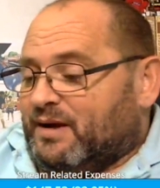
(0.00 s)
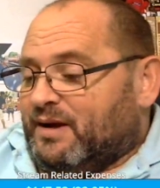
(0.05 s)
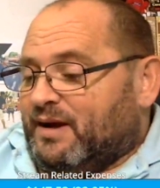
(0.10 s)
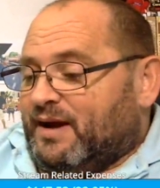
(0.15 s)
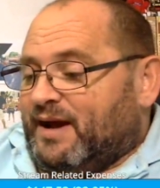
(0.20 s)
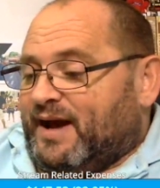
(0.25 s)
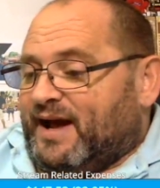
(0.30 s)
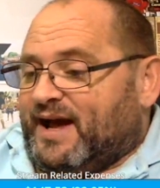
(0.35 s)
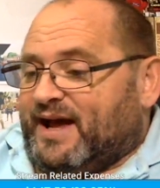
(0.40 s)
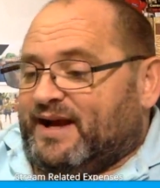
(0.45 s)

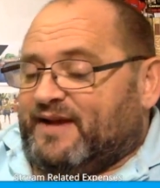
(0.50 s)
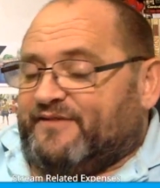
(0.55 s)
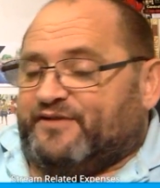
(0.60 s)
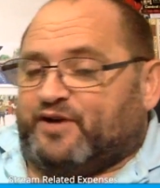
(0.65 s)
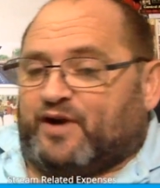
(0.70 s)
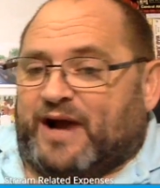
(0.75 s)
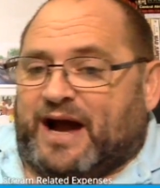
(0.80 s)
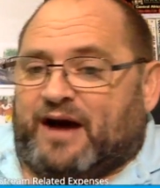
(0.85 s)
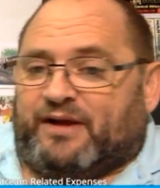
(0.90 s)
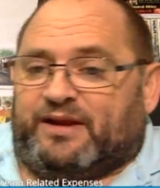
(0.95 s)
And if
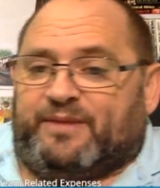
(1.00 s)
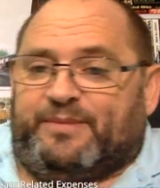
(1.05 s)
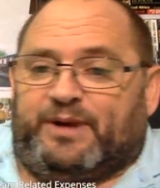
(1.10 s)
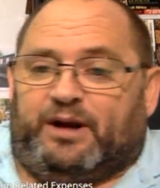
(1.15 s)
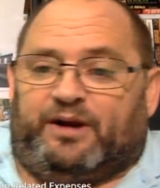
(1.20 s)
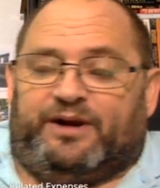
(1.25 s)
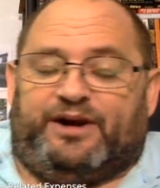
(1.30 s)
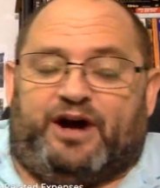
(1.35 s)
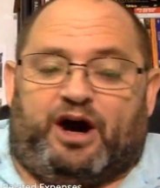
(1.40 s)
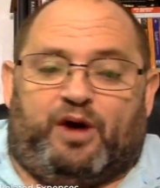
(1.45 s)
you're out in the
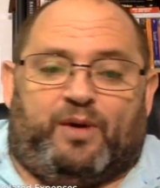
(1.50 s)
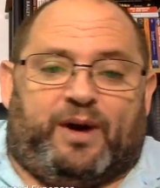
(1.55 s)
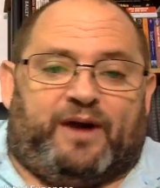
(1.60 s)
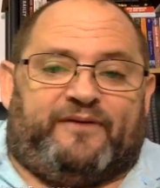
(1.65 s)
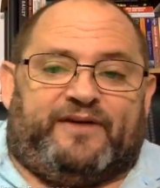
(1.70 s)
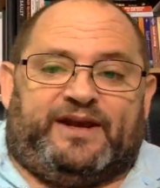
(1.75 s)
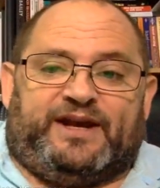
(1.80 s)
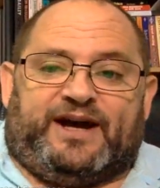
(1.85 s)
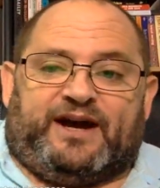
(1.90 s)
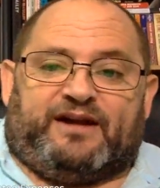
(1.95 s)
middle of nowhere,
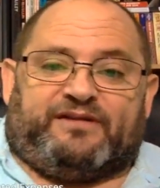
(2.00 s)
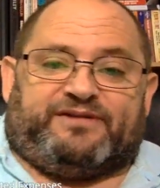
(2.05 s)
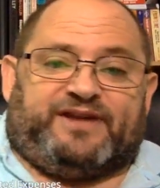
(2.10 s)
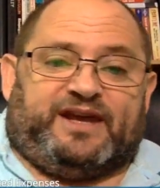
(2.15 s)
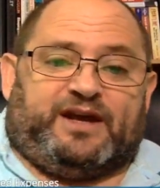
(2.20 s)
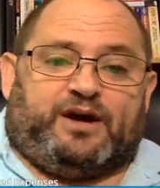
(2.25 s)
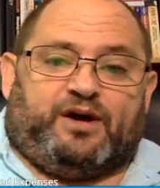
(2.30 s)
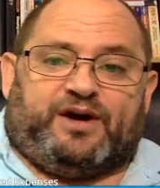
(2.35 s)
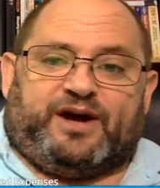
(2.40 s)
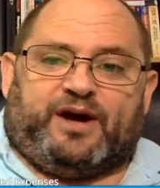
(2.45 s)
then you got to
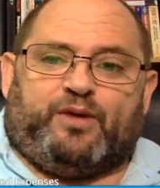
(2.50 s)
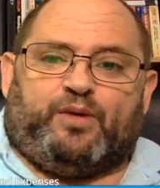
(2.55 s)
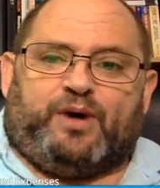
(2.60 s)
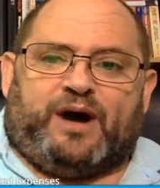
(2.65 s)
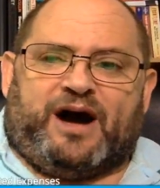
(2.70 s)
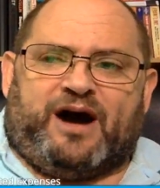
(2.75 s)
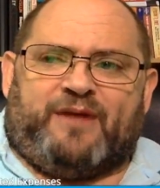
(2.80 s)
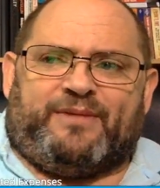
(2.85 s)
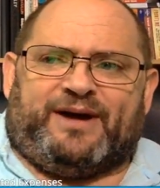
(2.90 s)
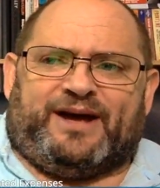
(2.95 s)
think, okay,
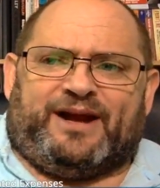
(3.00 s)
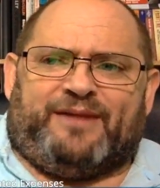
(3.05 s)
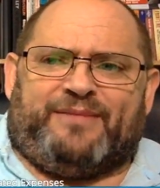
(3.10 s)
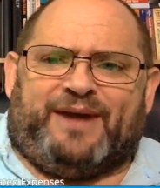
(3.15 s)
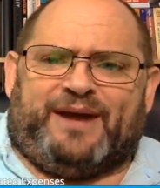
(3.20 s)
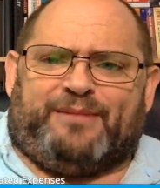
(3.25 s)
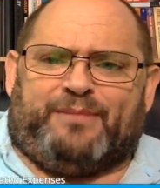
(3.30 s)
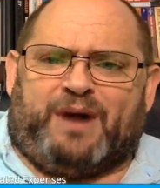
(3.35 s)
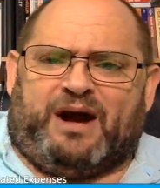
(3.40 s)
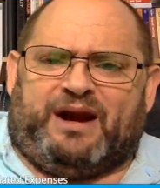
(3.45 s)
well, how am I going to
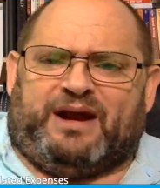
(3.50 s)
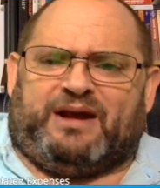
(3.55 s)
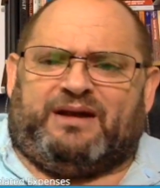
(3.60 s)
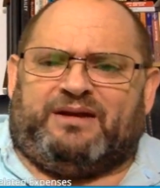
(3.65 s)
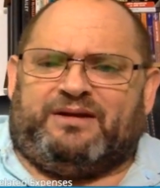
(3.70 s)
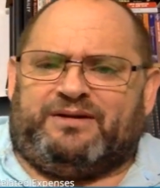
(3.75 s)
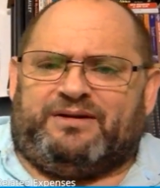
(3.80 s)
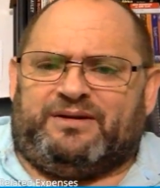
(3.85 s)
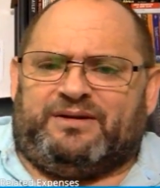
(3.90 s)
make money?